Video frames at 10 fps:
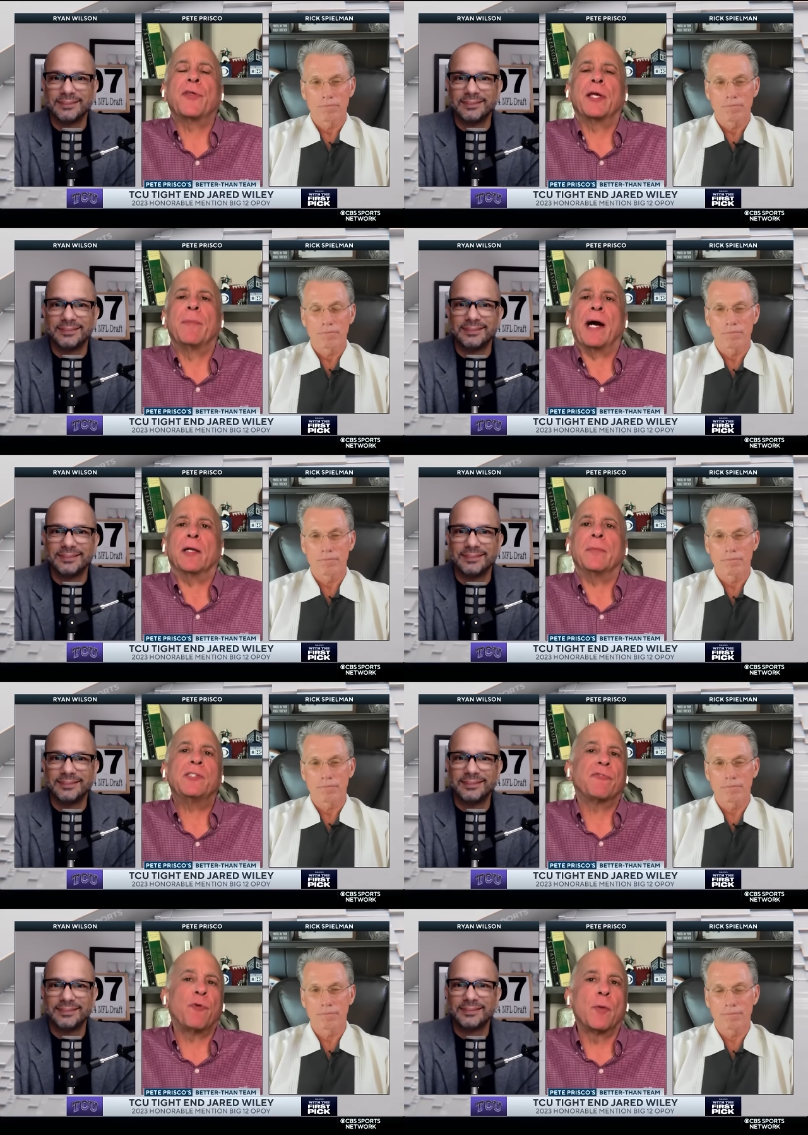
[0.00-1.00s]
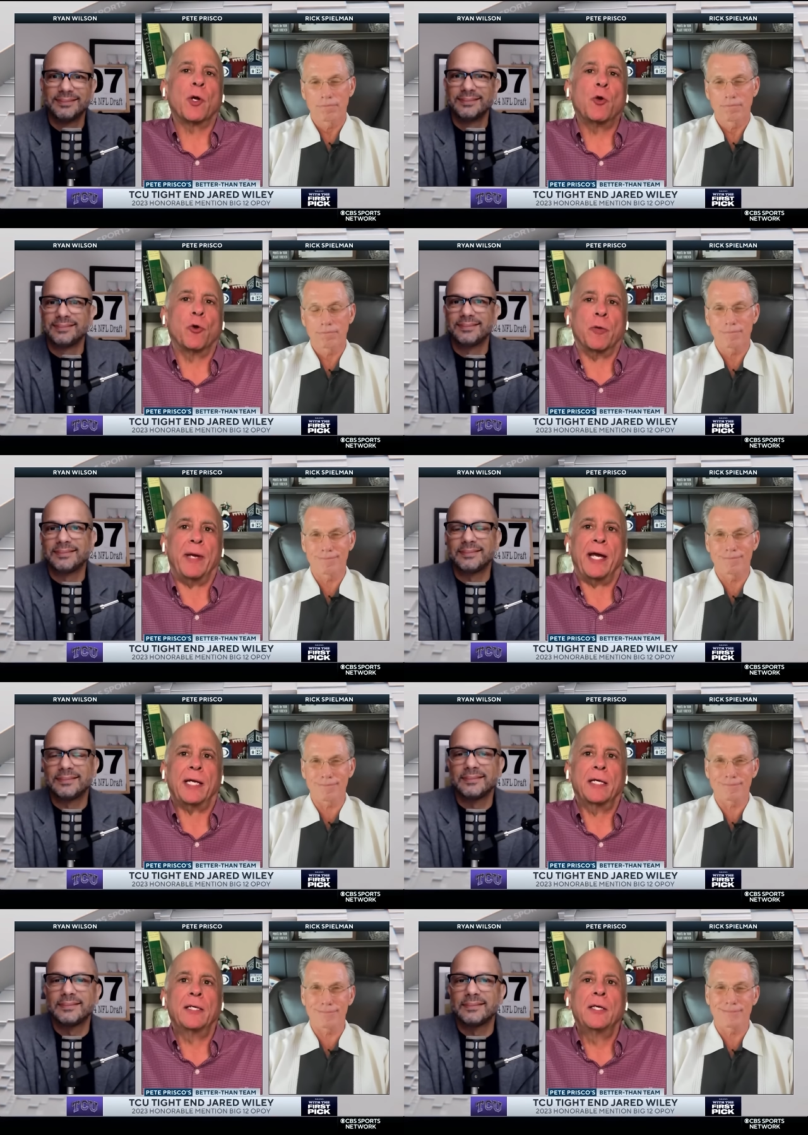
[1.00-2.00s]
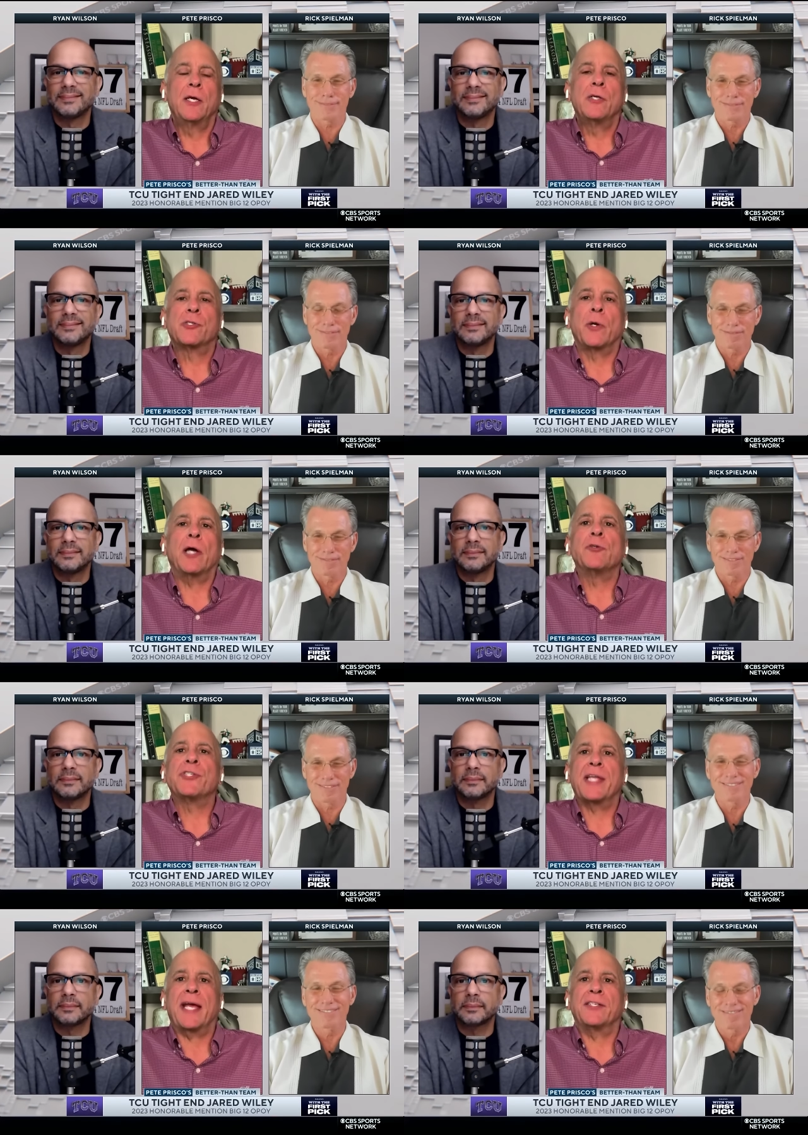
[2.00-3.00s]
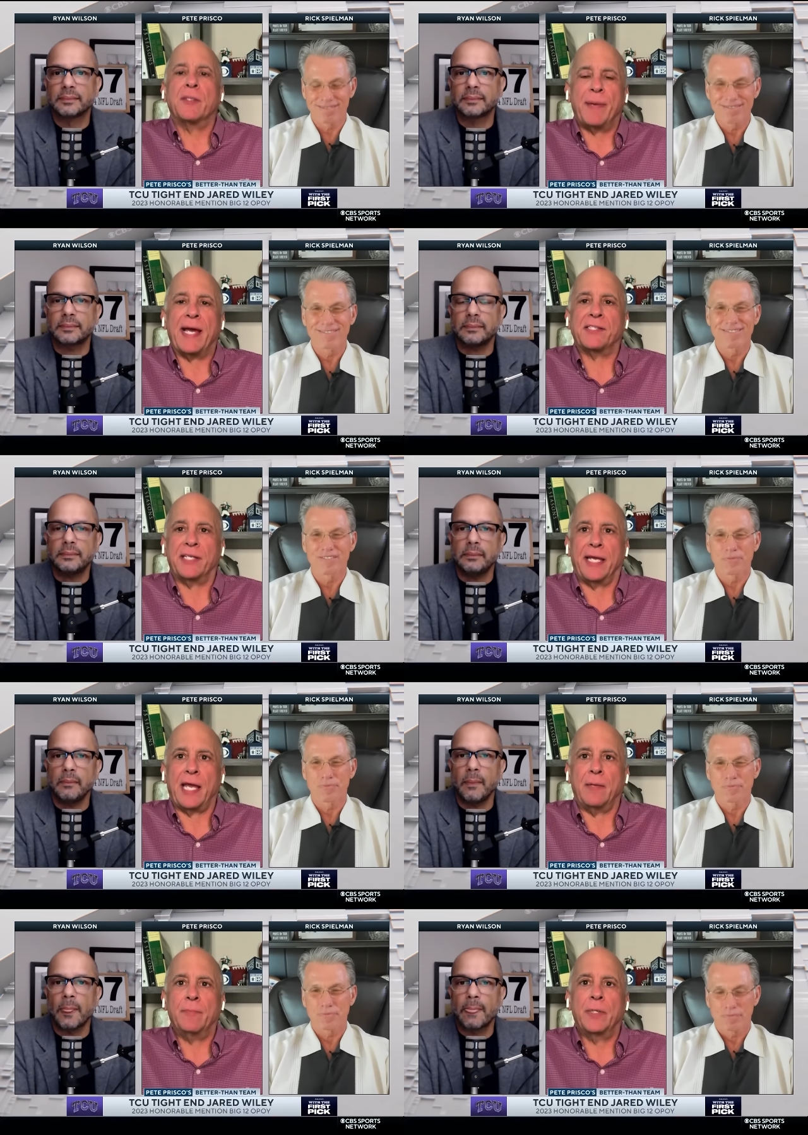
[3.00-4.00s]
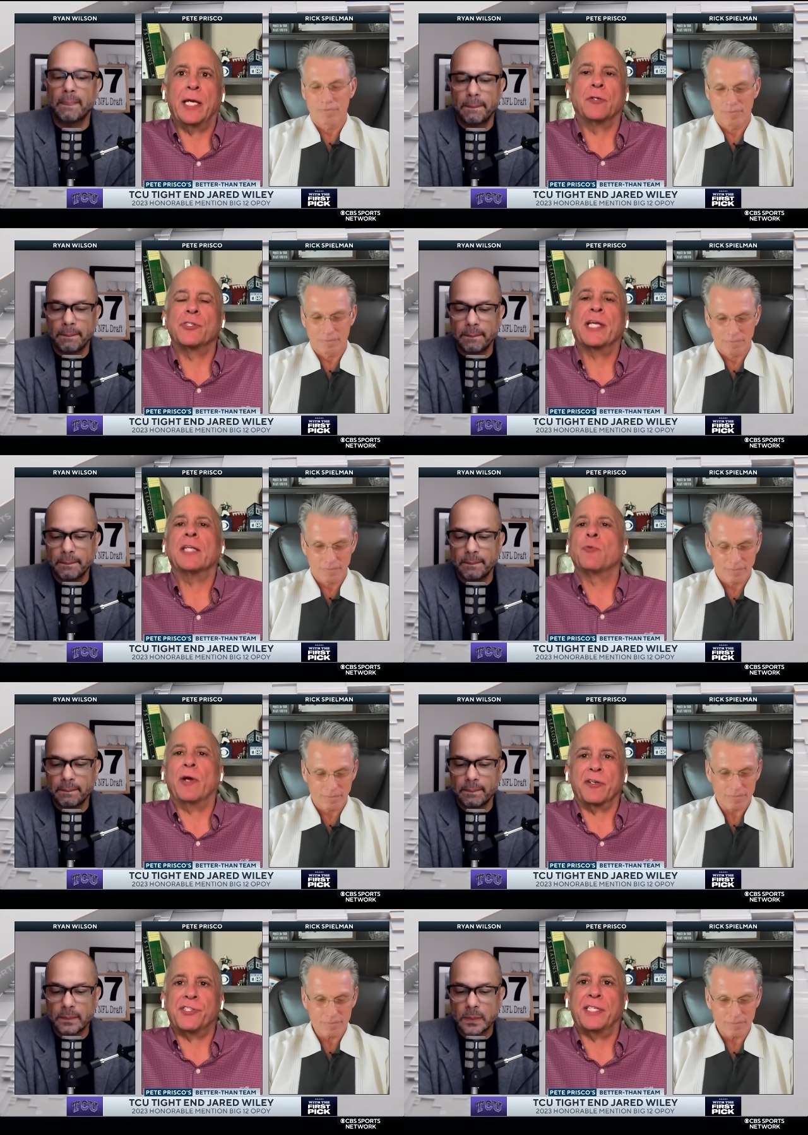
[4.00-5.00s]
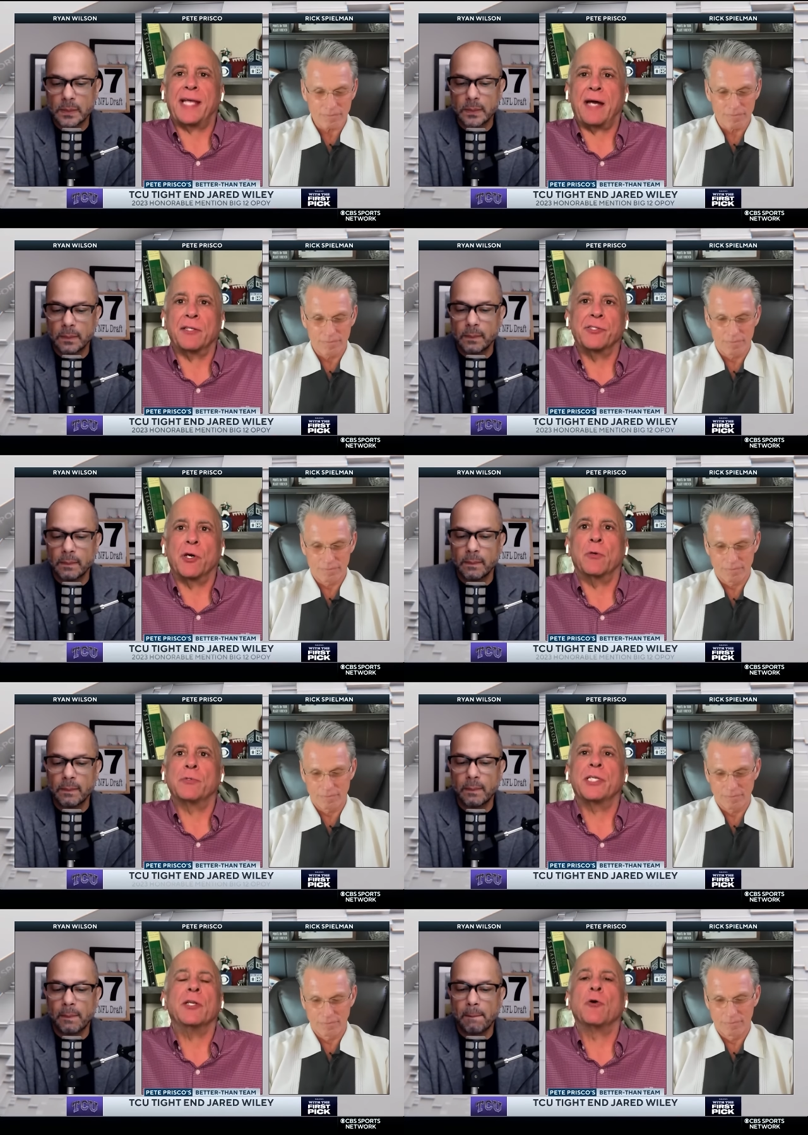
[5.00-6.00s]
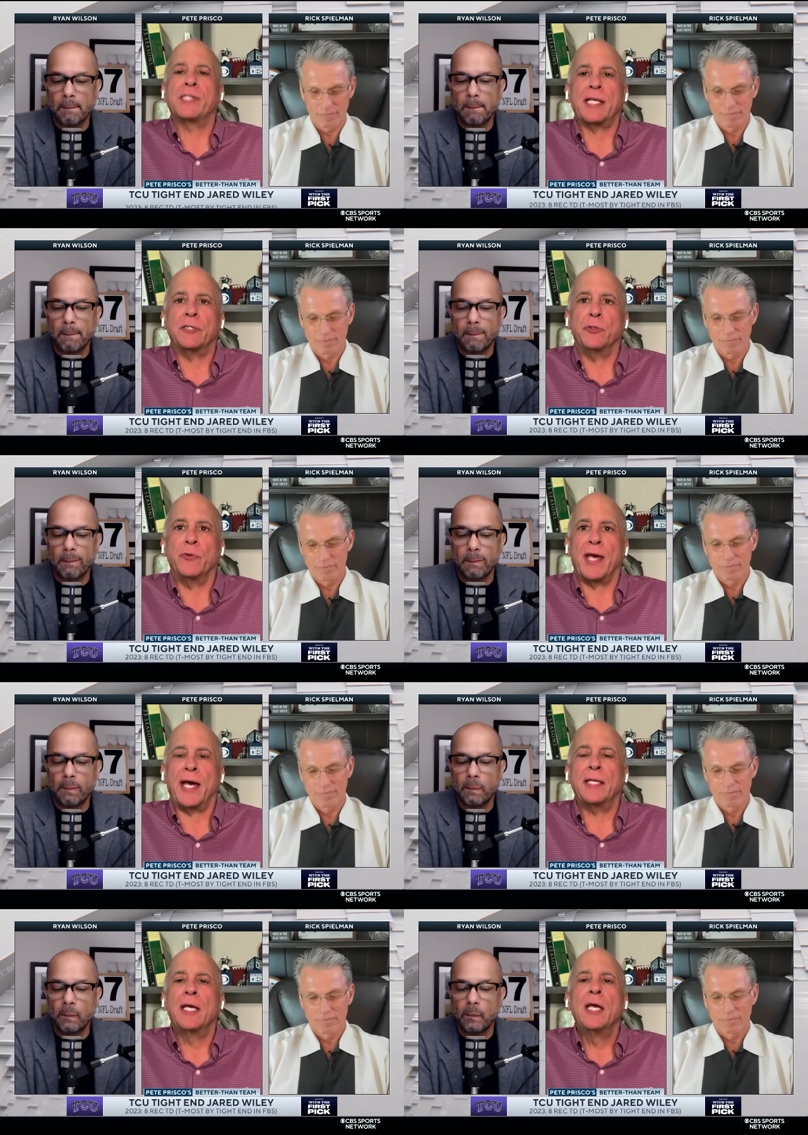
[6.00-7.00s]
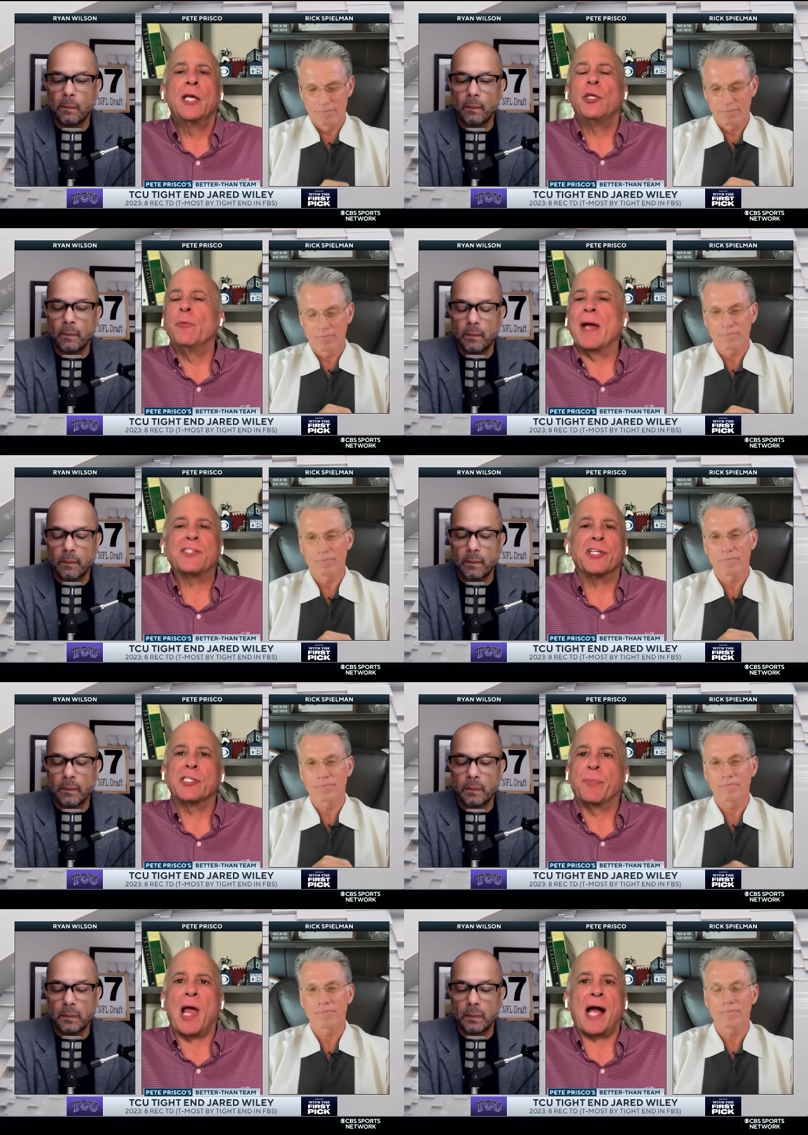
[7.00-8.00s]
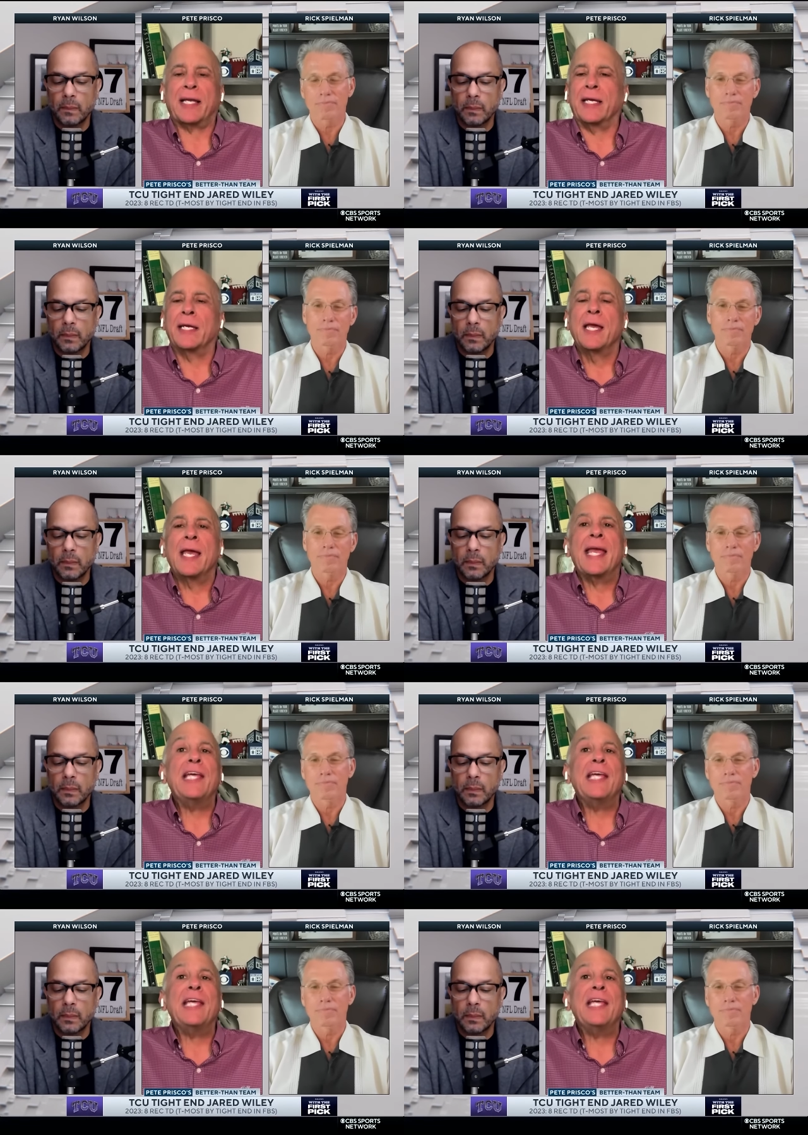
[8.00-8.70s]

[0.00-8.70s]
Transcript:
Speaker 1: the other thing about him. He's a former quarterback. So he understands the passing game. He understands where to sit down in zones. He knows how to do that. You mentioned his blocking.